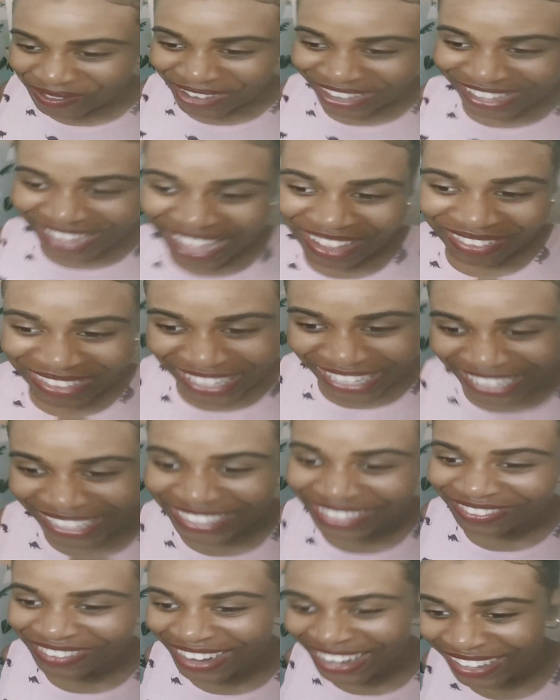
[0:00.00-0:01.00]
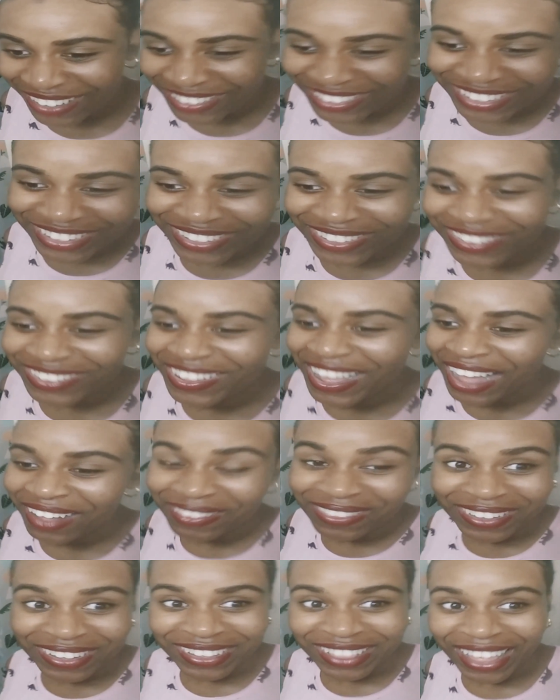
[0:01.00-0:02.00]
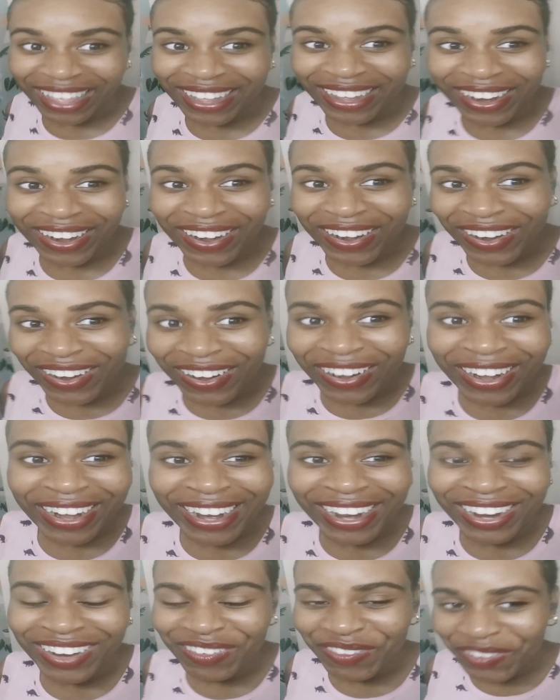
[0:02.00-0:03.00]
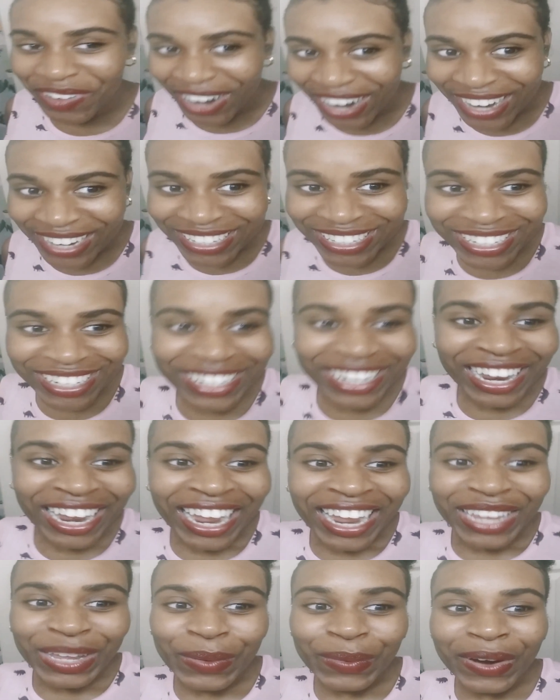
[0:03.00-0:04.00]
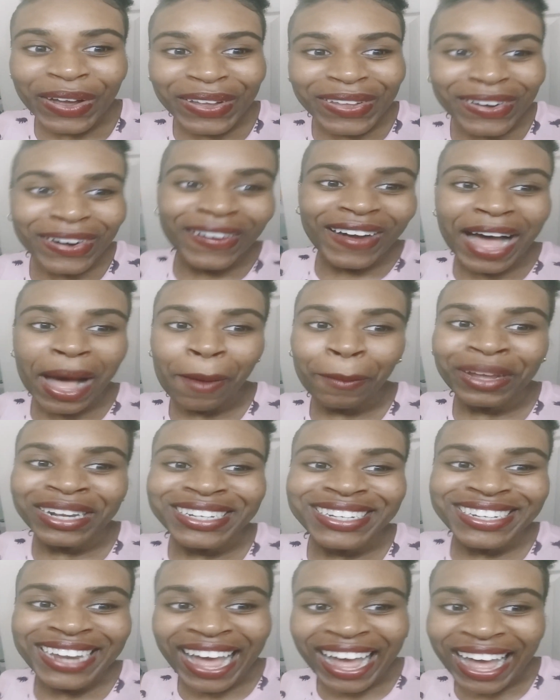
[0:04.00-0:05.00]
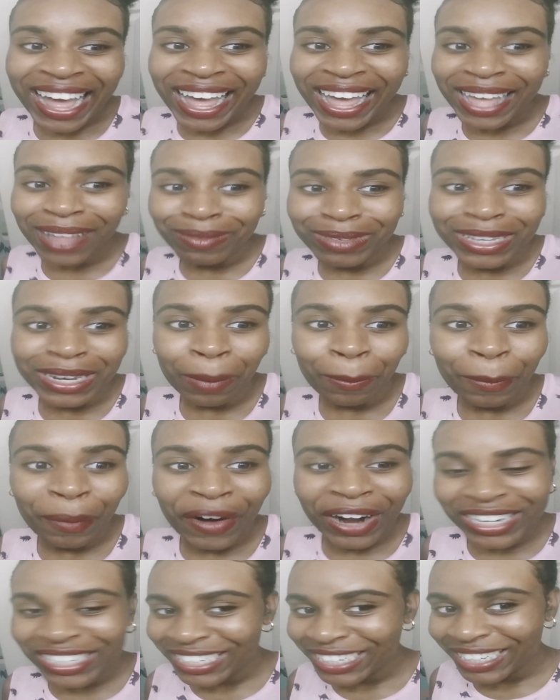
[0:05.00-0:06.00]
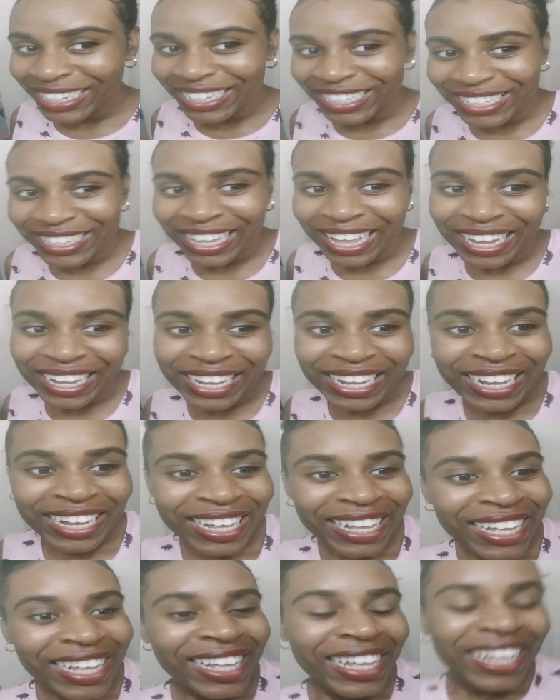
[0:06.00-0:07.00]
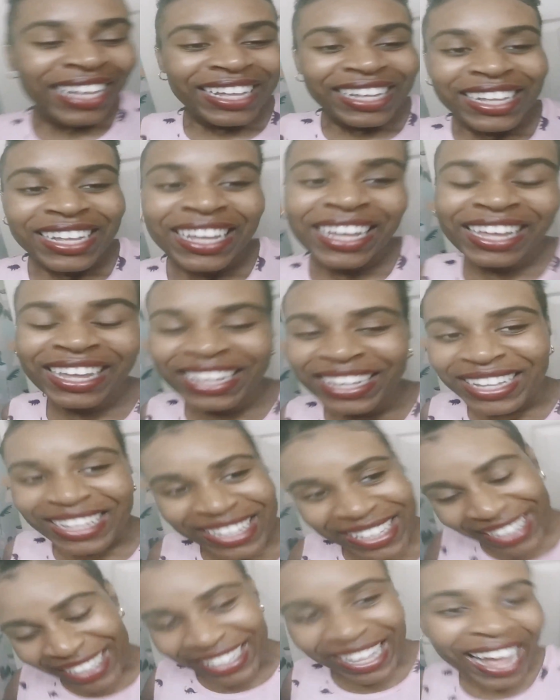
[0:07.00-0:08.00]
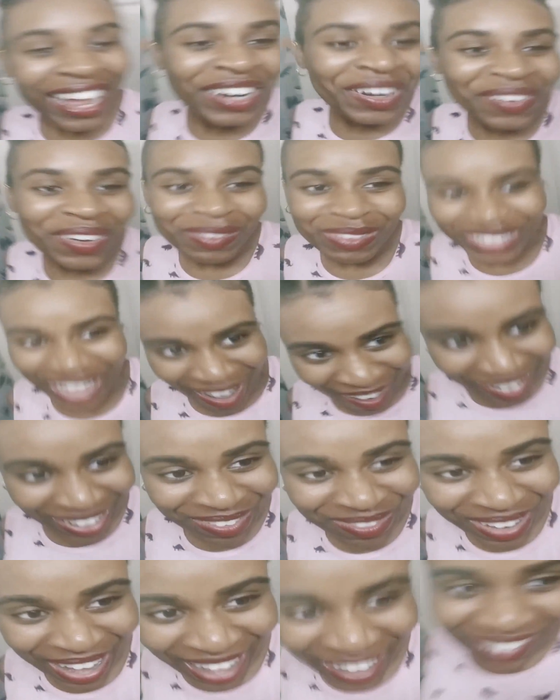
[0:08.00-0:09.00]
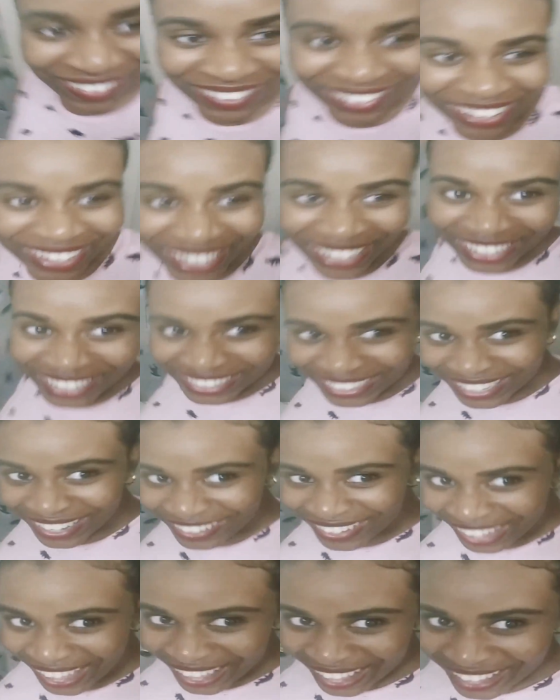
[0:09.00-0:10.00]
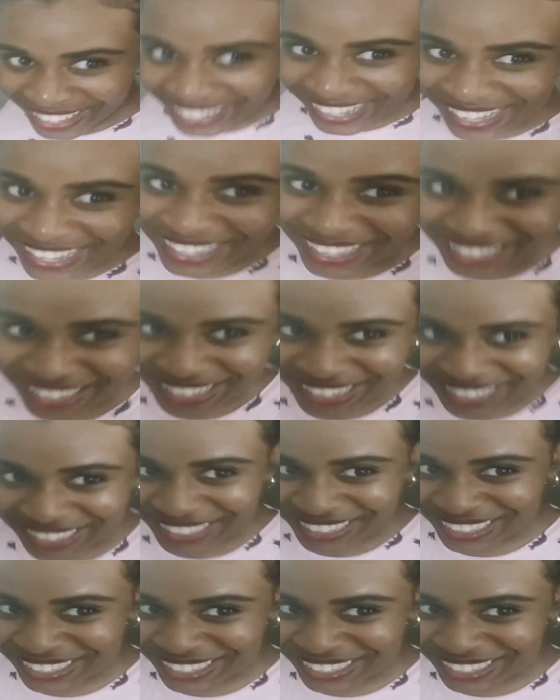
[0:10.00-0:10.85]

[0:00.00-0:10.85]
when you have kids around you, you have to like hurry and rush, and you don't have much time, so the pressure is like, y'all know what I'm talking about. So yeah, this is